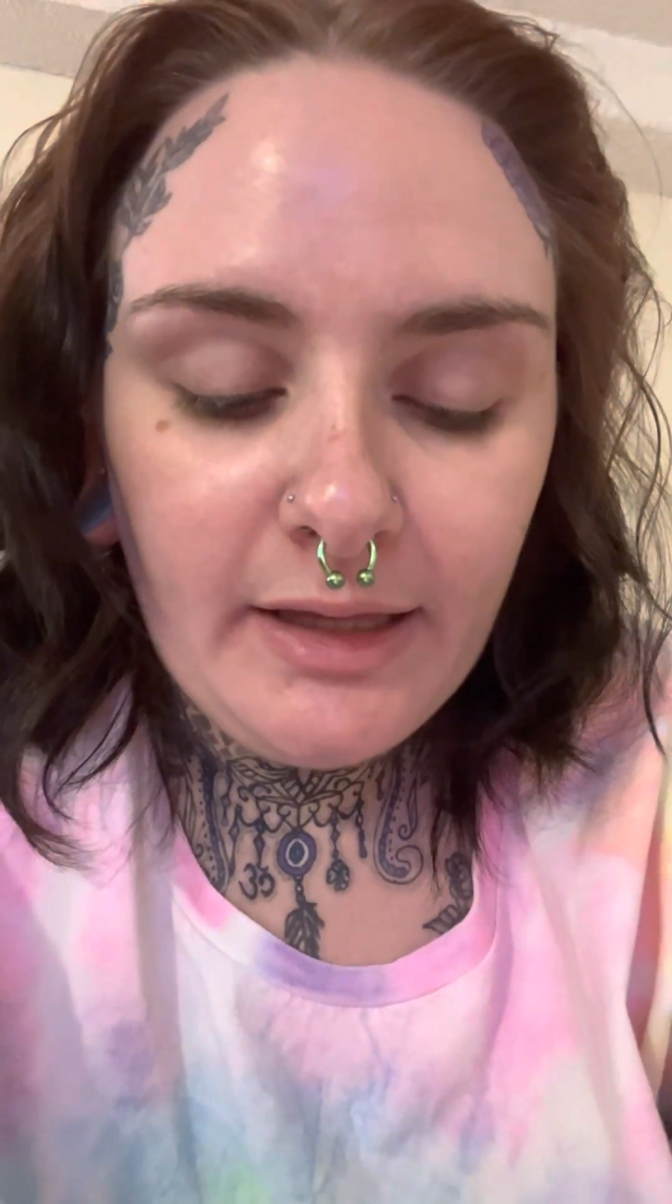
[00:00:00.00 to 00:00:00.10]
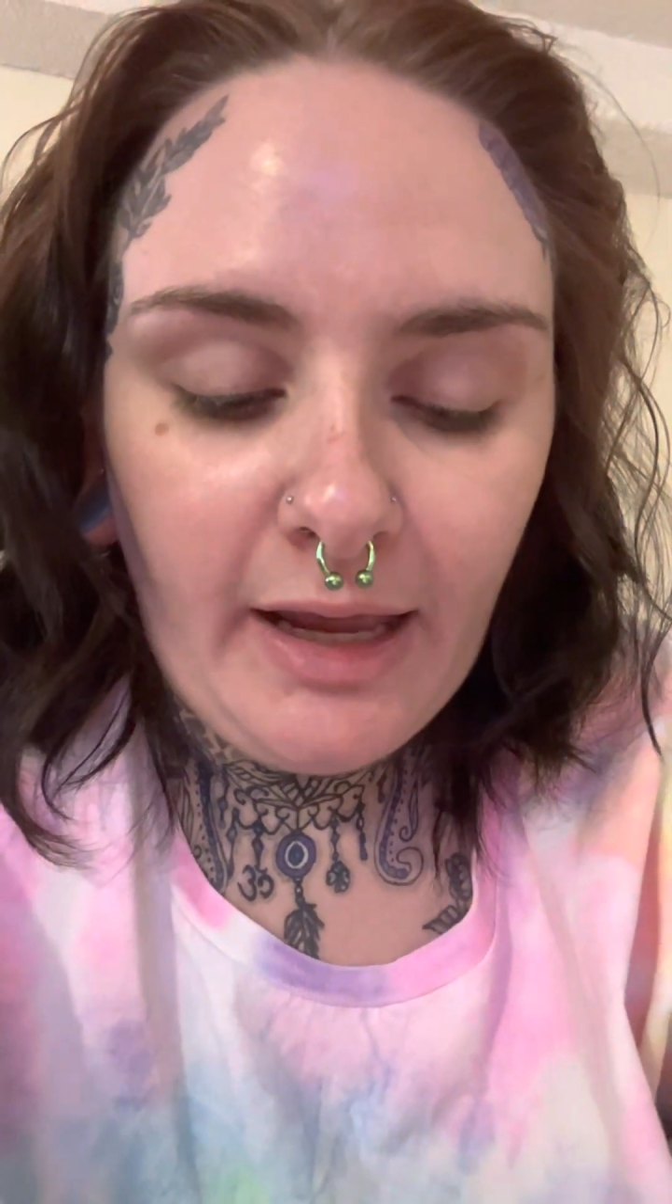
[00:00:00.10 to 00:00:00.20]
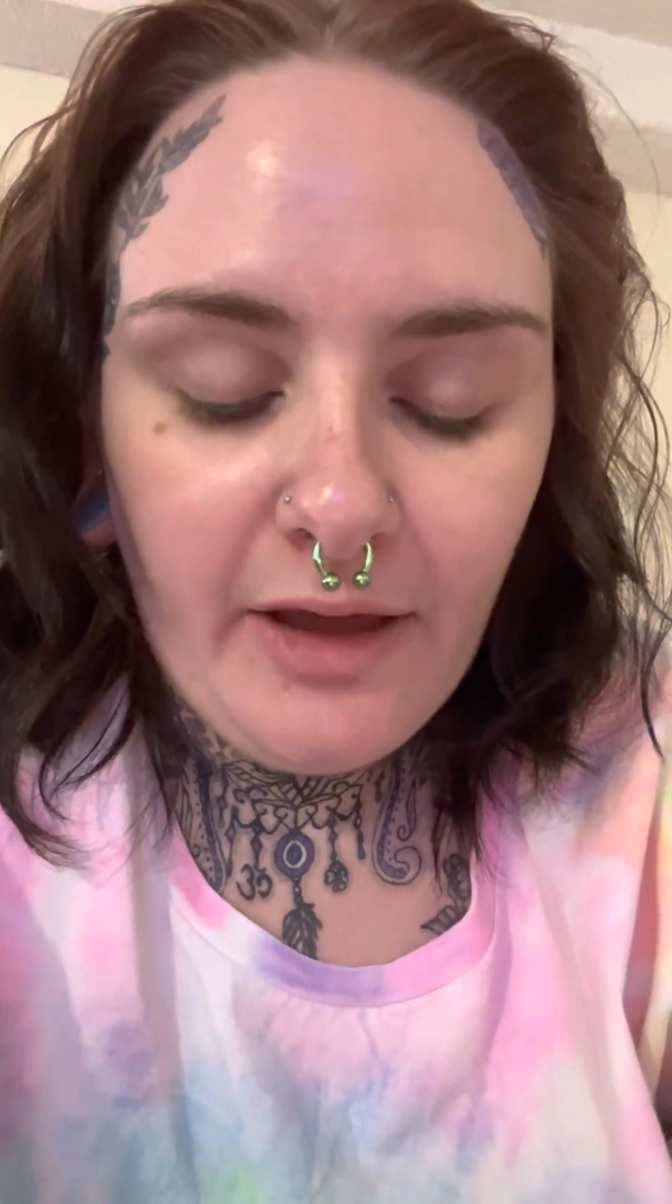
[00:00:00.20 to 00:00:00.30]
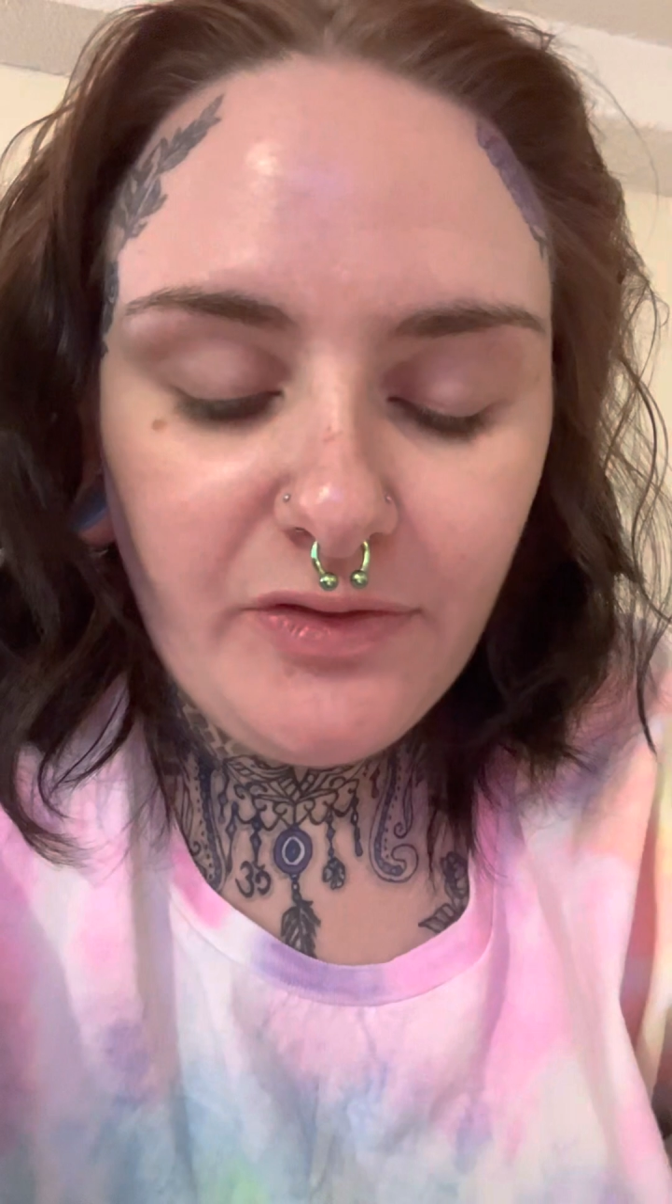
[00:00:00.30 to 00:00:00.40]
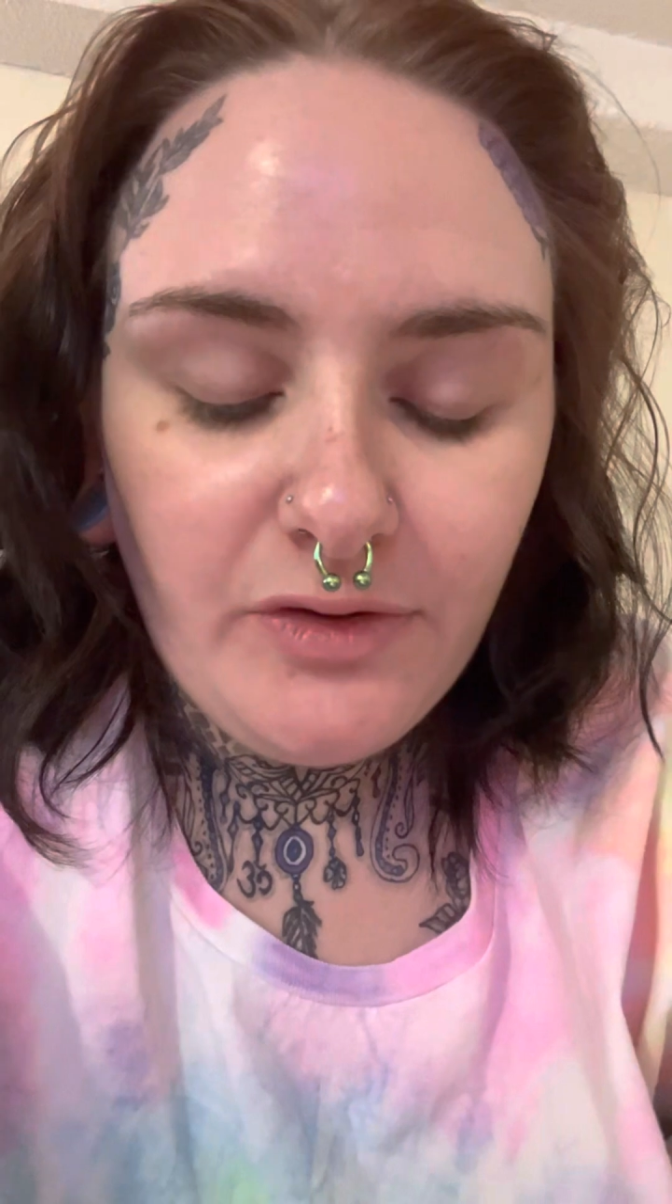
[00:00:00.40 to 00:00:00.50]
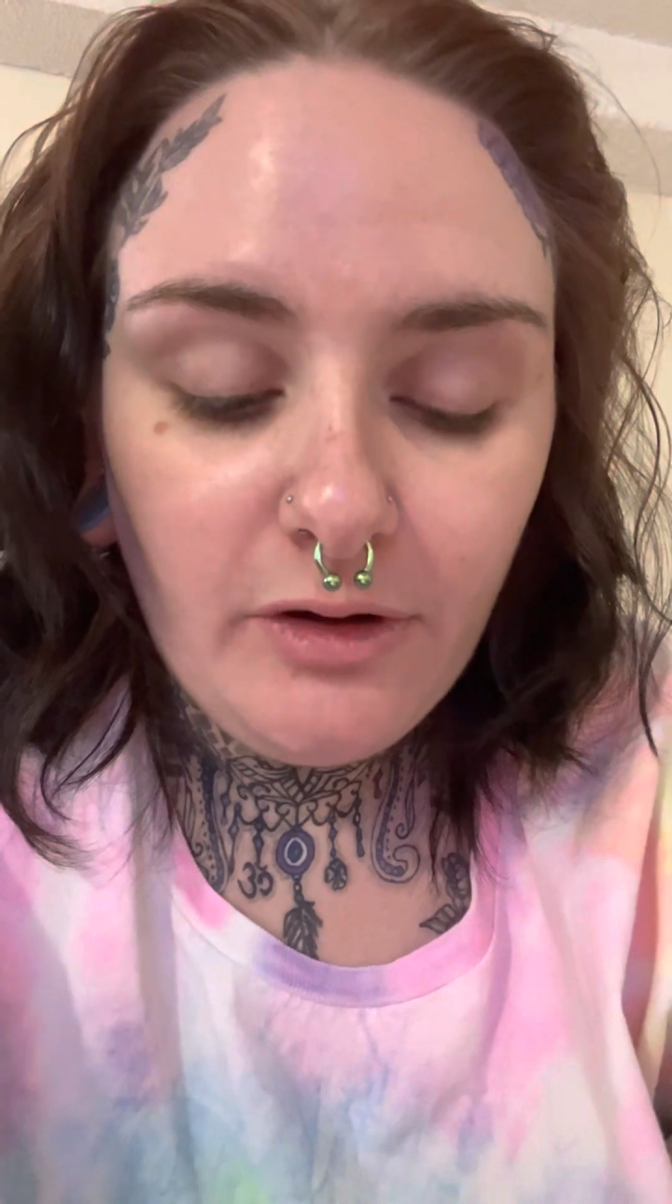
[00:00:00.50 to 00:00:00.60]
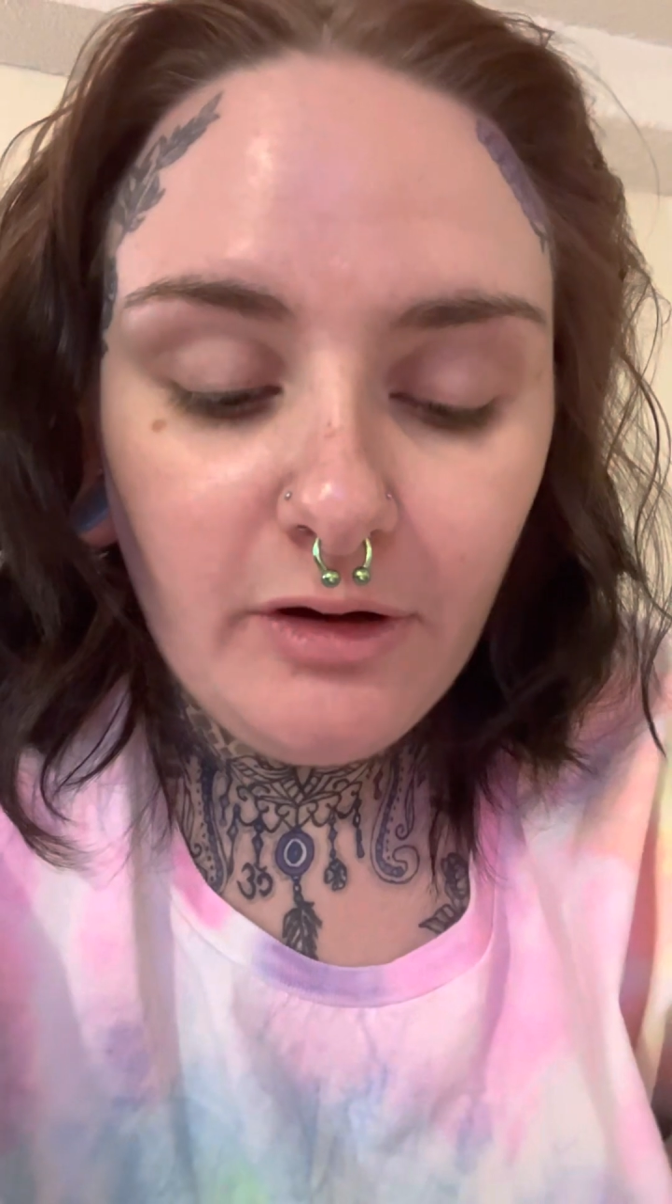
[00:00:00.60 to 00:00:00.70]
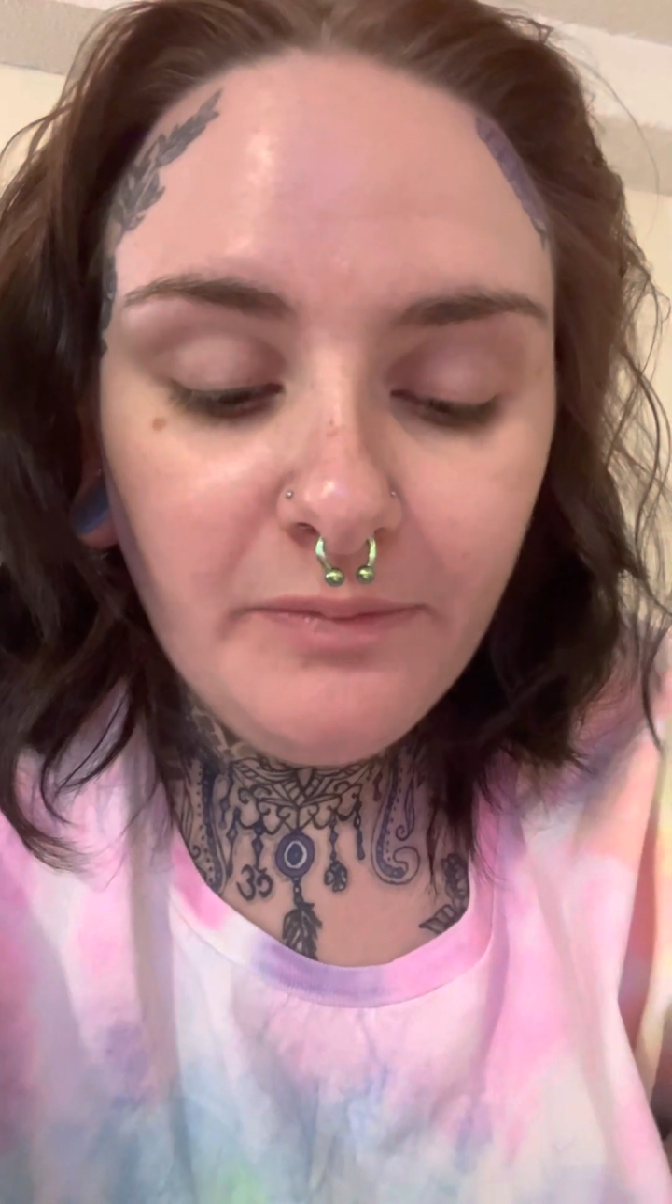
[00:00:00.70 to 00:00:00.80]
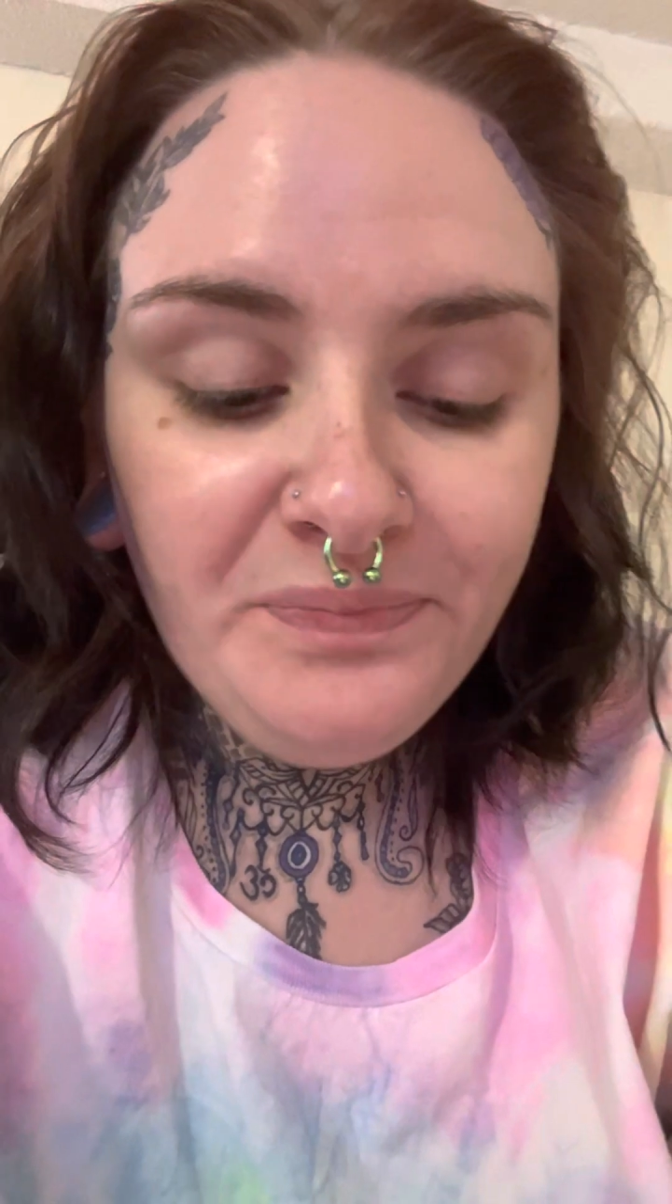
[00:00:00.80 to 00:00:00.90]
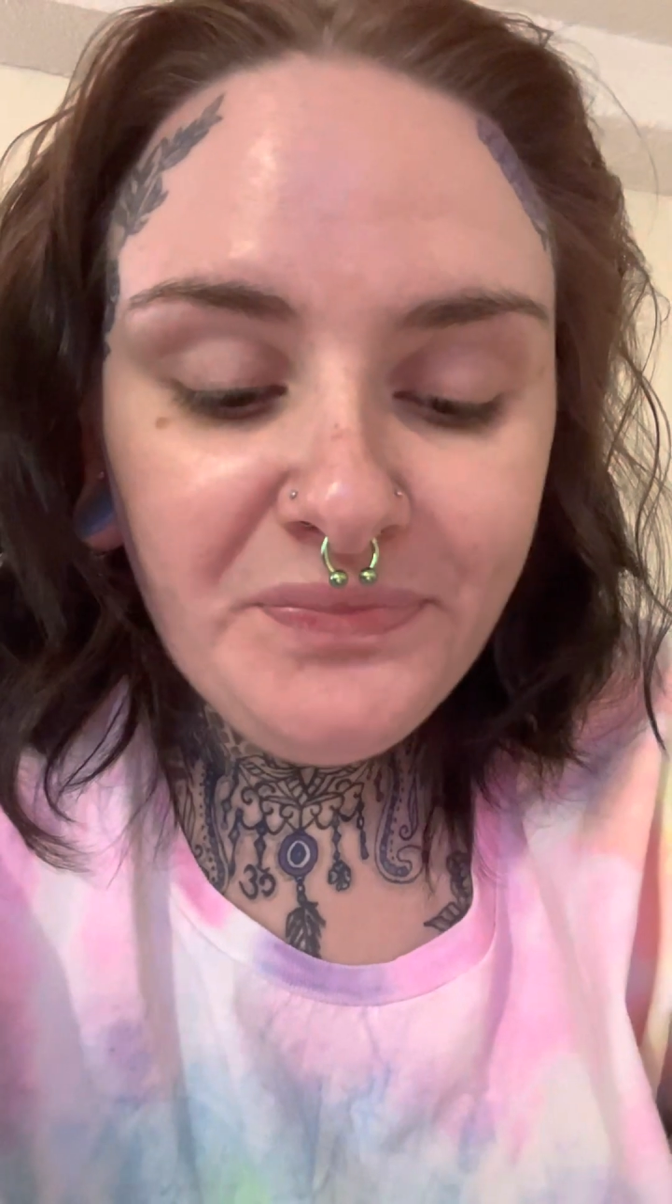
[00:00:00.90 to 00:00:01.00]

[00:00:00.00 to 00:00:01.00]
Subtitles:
catheter,